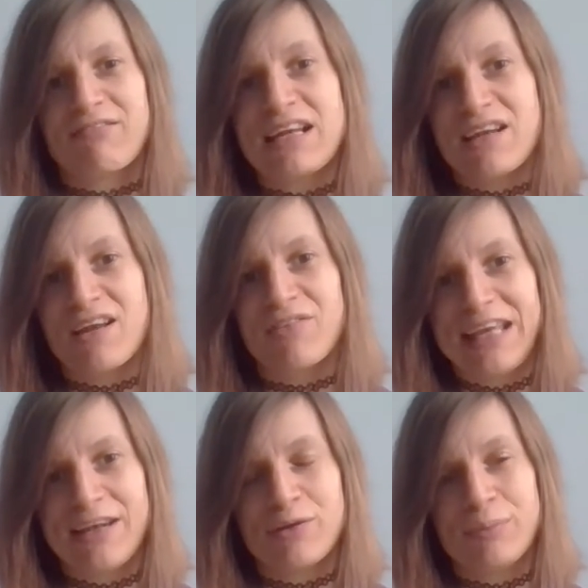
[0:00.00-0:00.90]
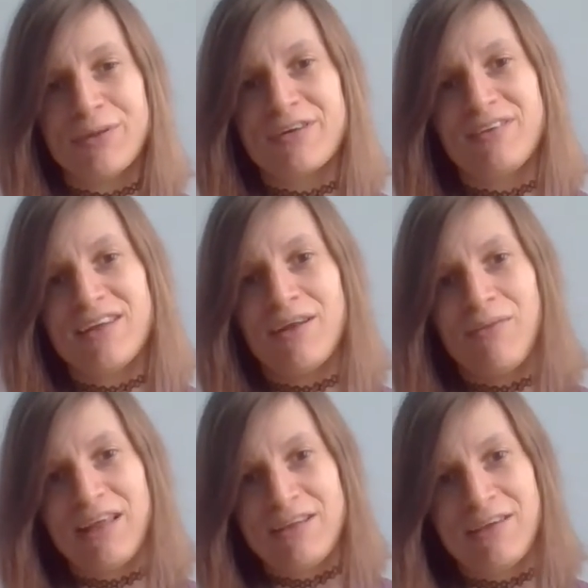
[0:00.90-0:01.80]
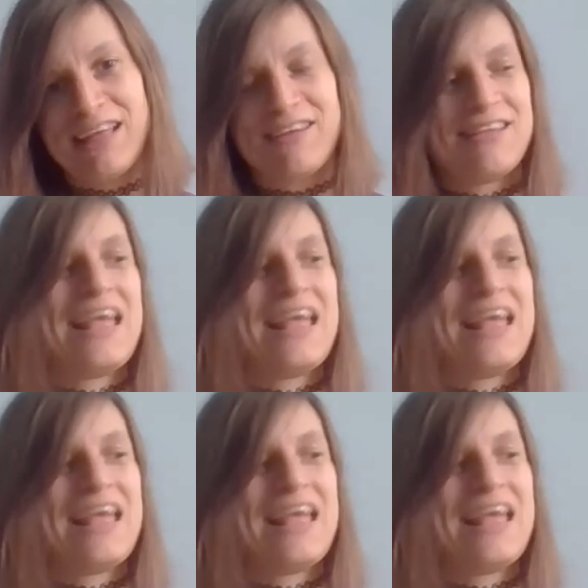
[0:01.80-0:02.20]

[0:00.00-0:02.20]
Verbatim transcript: read enough Kindle books. I know that you get to